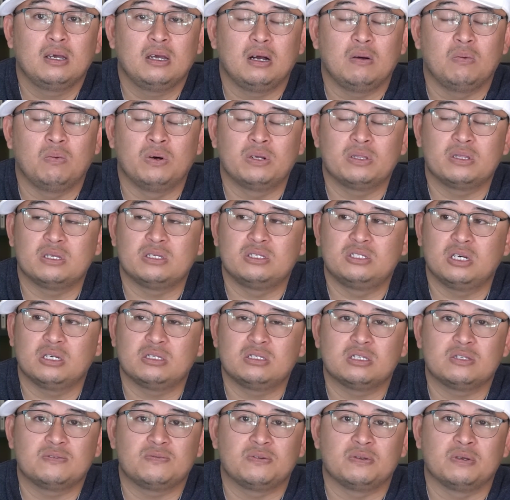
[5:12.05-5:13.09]
I want the
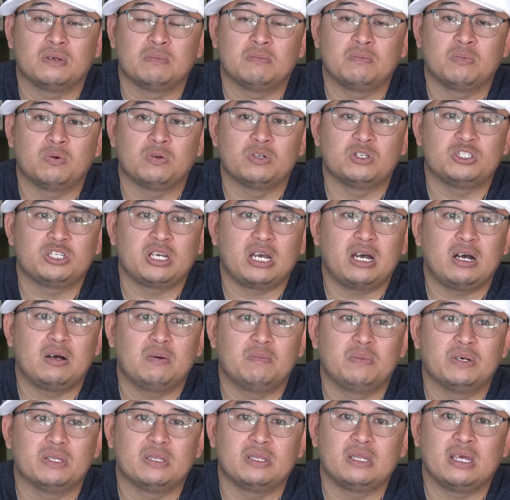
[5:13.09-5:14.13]
justice for an unborn
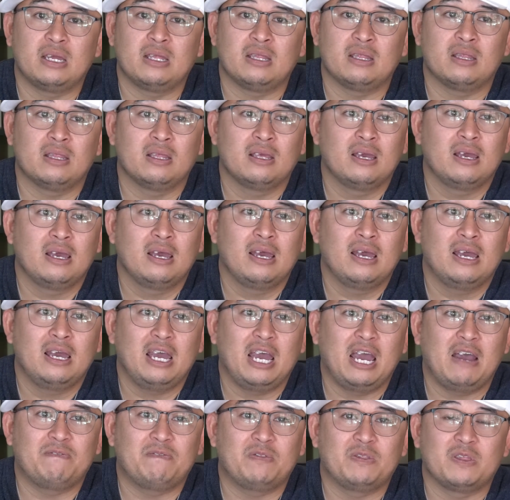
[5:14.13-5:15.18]
child, but then
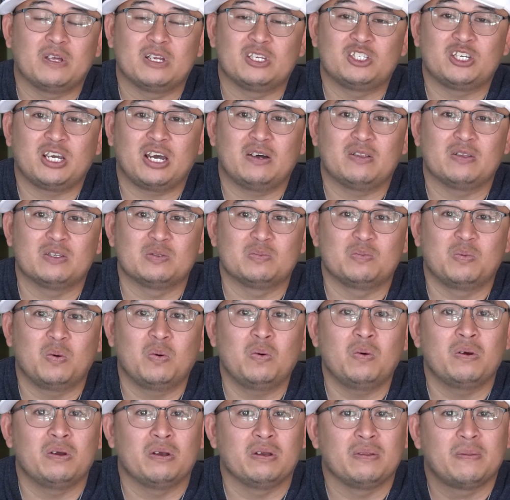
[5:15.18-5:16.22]
after that child is
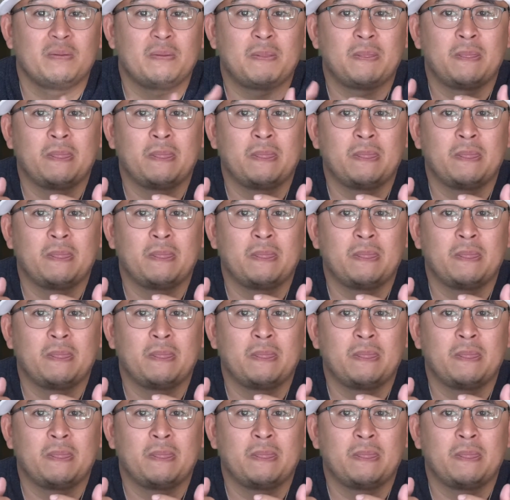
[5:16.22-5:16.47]
born,